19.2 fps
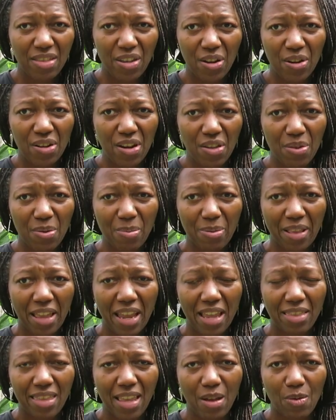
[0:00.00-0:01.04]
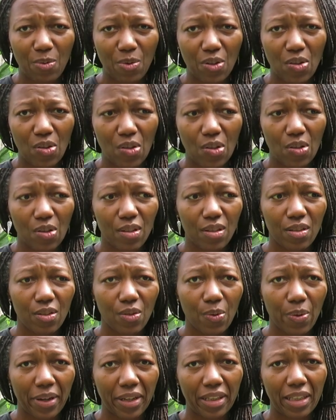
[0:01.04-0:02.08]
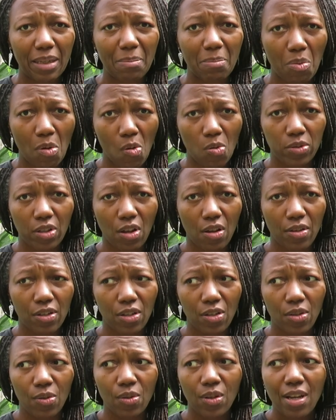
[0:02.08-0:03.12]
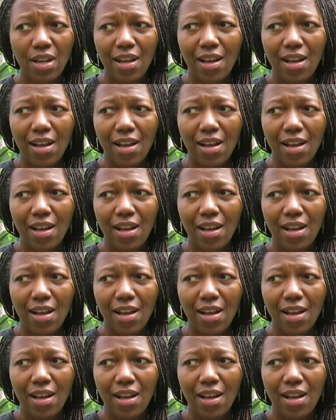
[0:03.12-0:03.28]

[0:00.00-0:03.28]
They're another plant that will quickly bolt on you.